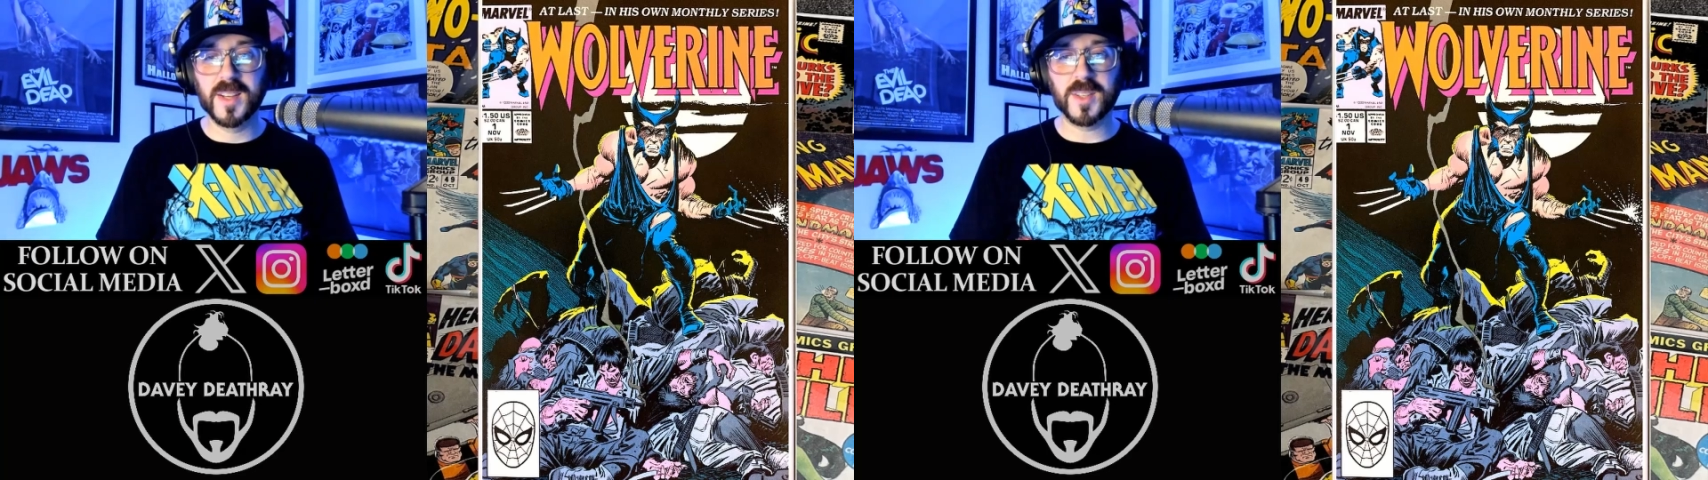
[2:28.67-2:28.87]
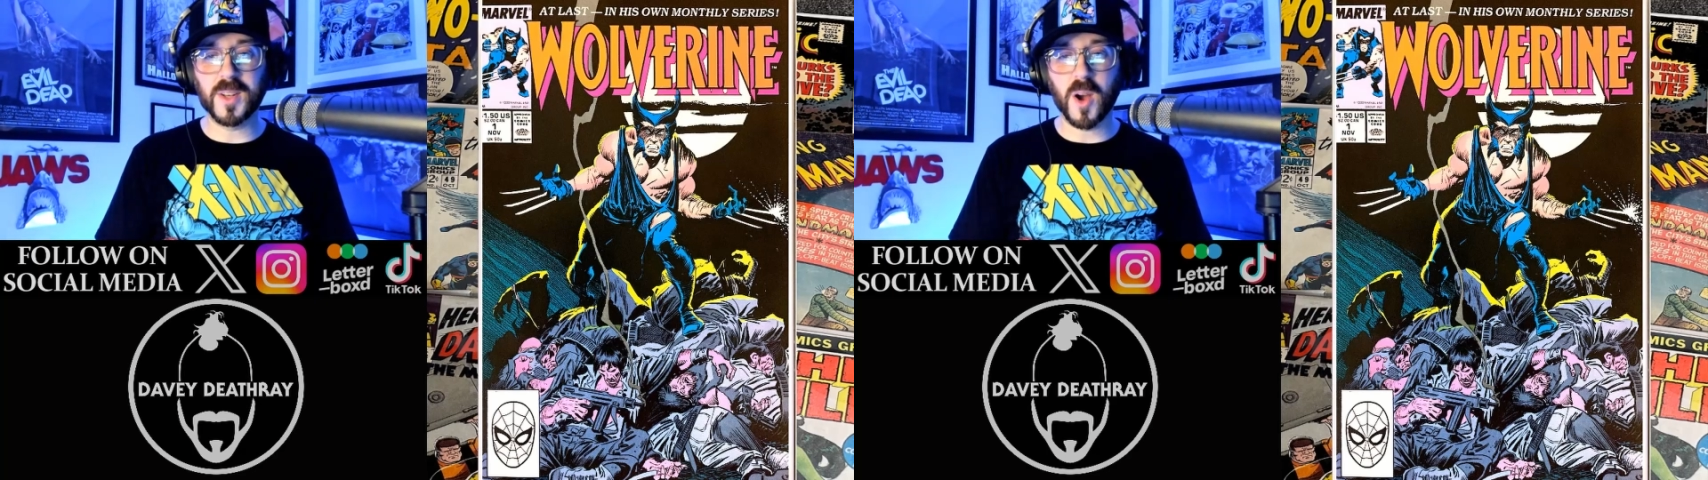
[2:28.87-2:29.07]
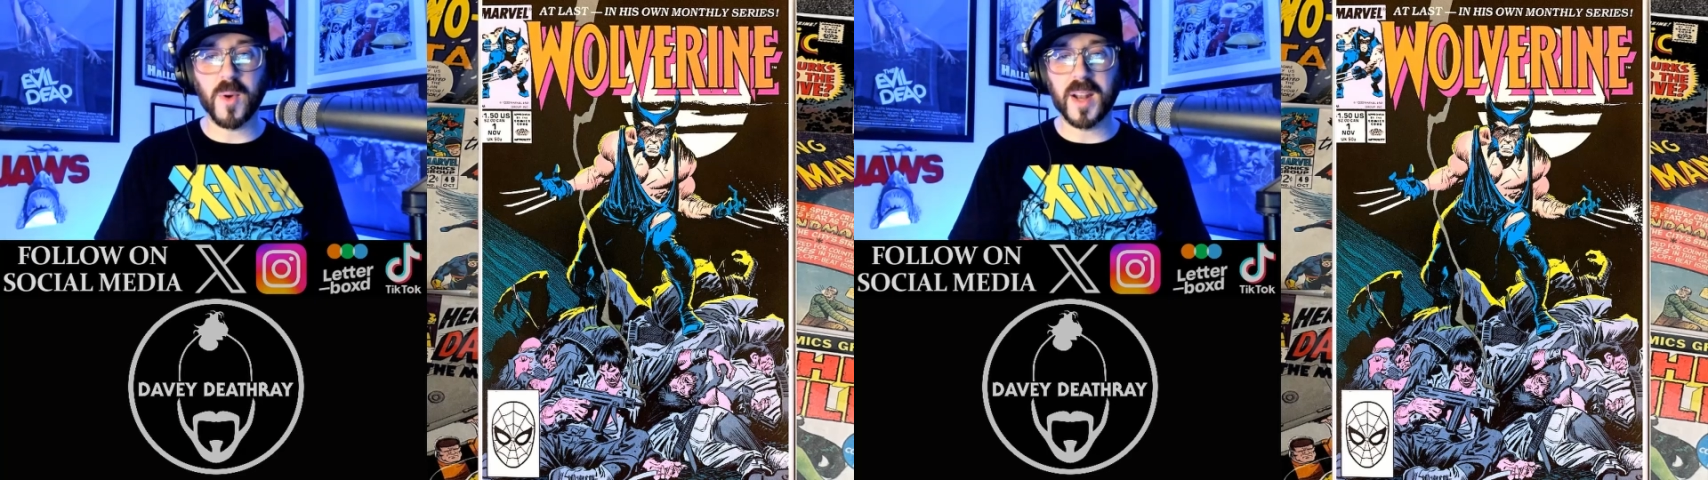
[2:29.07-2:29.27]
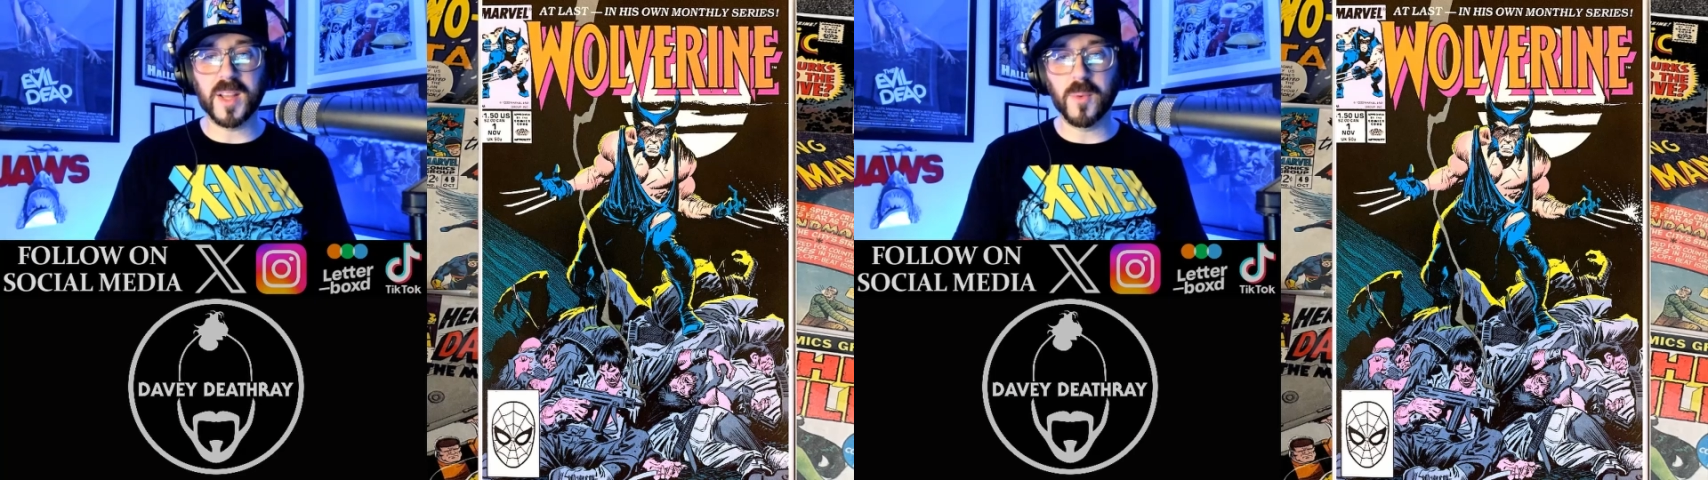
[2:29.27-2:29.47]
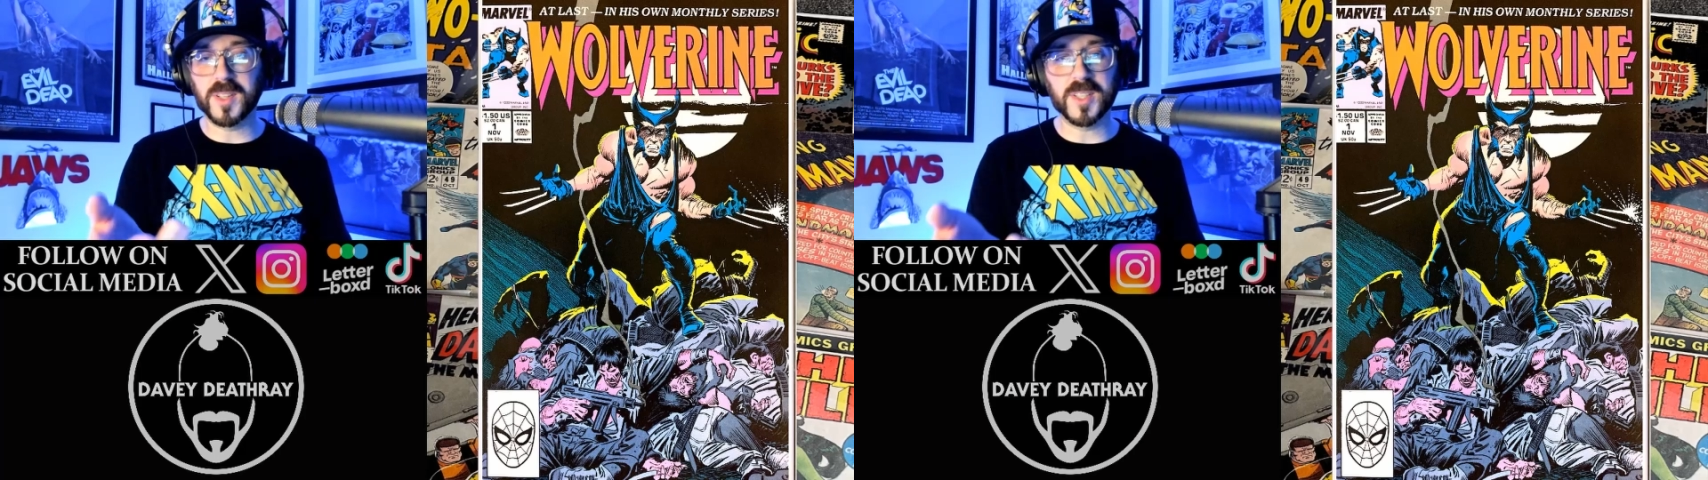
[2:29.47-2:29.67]
you know,
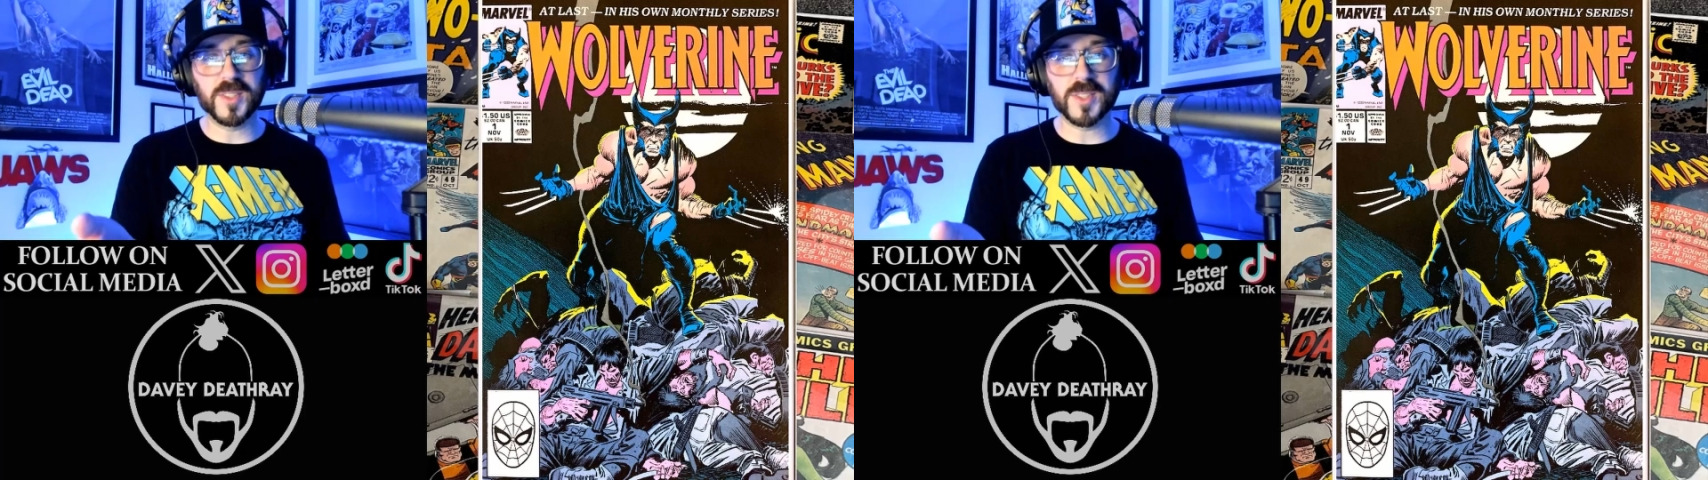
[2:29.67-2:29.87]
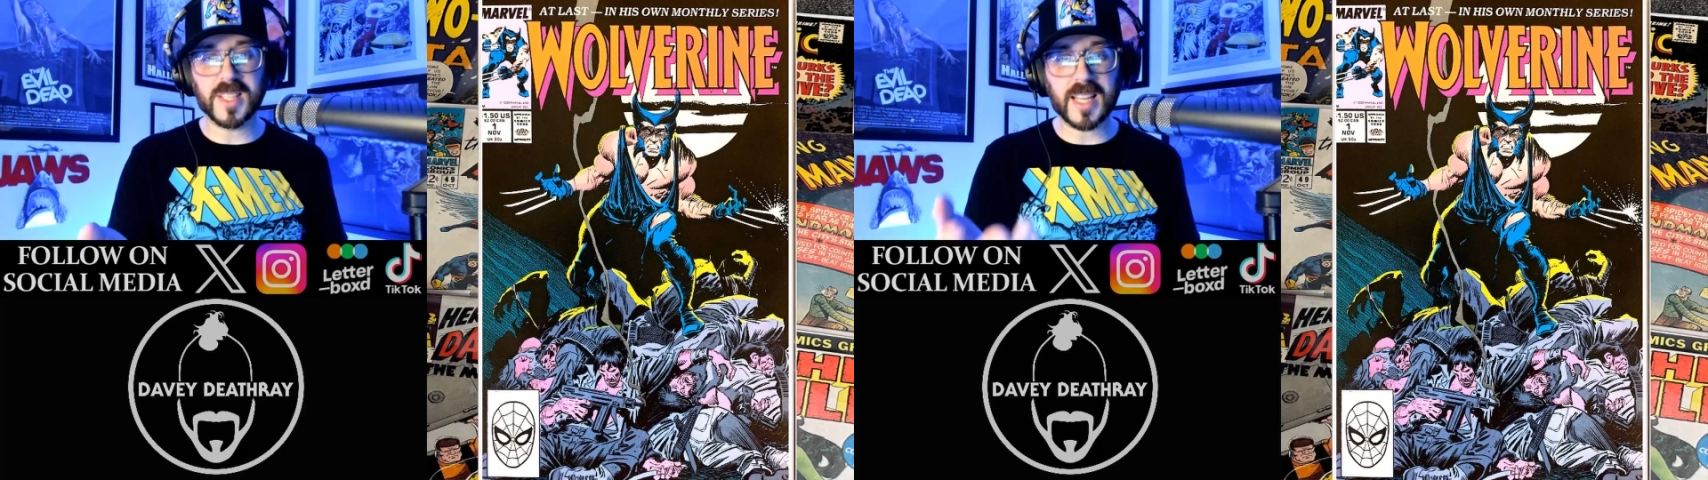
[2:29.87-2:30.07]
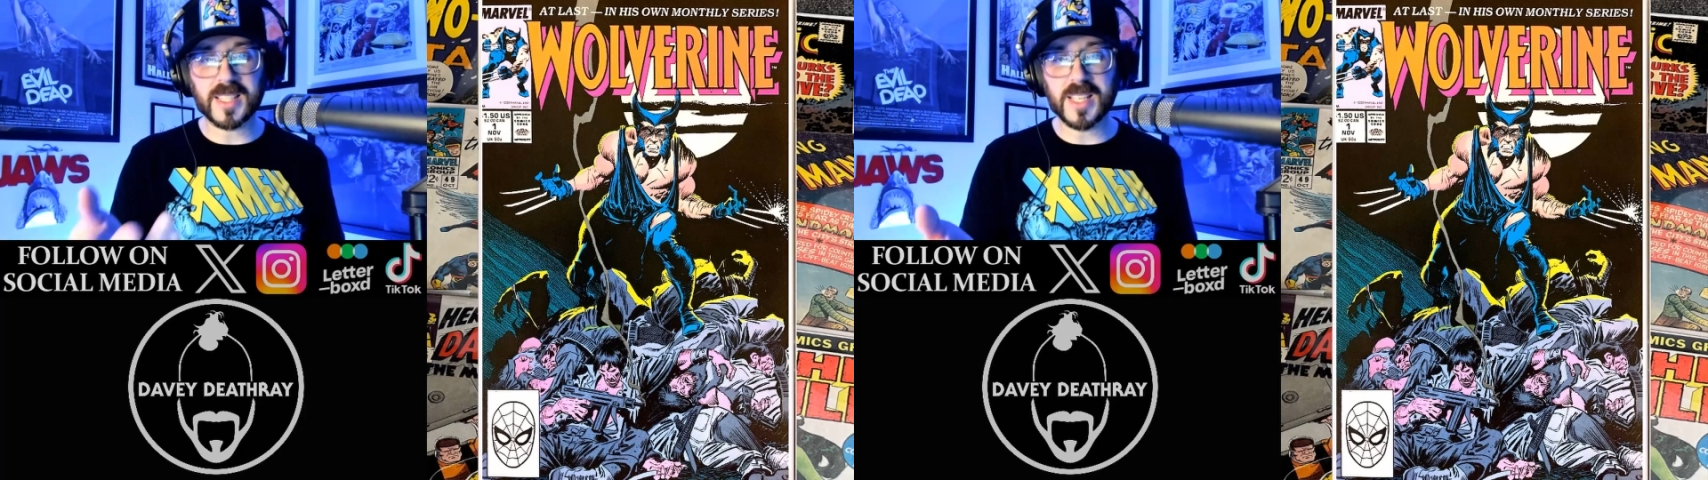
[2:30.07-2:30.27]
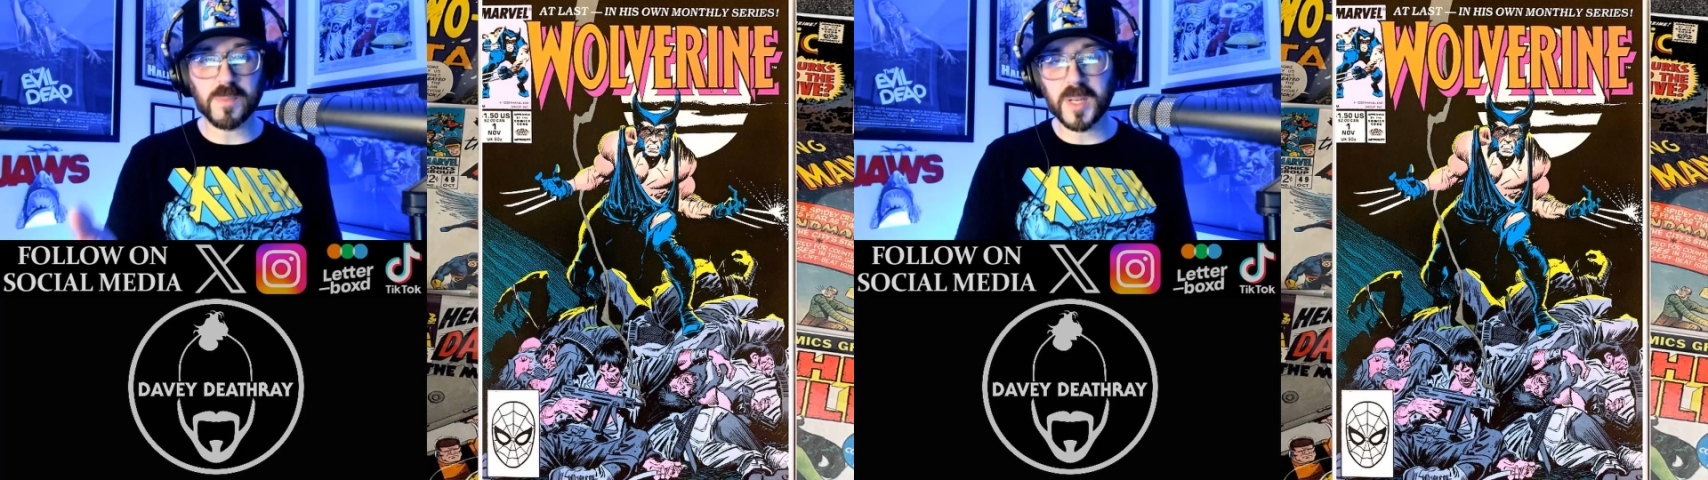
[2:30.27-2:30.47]
anyone could just get these